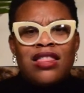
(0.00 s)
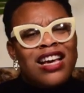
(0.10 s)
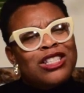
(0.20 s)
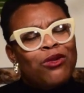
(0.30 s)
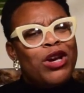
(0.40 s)

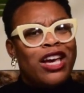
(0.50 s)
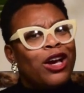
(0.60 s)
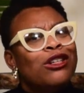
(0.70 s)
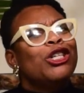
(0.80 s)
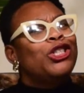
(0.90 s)
things that we
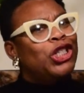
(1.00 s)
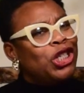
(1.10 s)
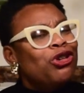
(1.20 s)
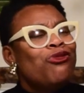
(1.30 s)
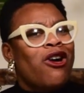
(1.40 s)
can
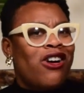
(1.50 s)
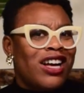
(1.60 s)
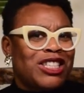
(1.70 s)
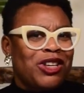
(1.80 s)
chew on.